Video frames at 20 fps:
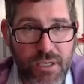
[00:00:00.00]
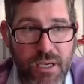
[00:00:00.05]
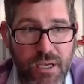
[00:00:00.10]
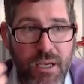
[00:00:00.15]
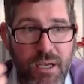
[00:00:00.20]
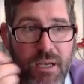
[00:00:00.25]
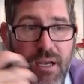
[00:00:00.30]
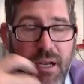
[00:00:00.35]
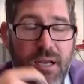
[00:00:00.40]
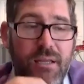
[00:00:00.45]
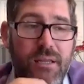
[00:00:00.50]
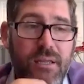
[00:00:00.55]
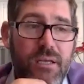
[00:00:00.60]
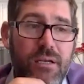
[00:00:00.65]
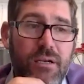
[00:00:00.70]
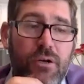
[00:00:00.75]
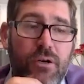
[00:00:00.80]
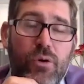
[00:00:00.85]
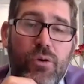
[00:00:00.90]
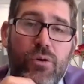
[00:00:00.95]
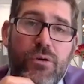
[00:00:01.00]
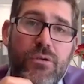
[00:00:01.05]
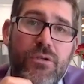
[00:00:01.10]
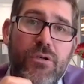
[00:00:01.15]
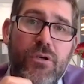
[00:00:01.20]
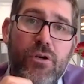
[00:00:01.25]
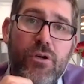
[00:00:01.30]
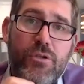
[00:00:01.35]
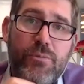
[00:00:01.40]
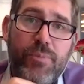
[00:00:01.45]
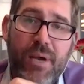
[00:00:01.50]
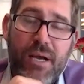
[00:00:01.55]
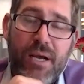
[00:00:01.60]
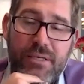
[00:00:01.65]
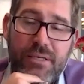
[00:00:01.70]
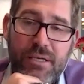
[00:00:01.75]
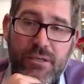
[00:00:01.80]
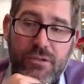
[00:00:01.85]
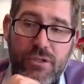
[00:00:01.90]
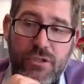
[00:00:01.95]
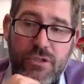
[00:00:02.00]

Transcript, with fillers: Mm. And then of course it goes back down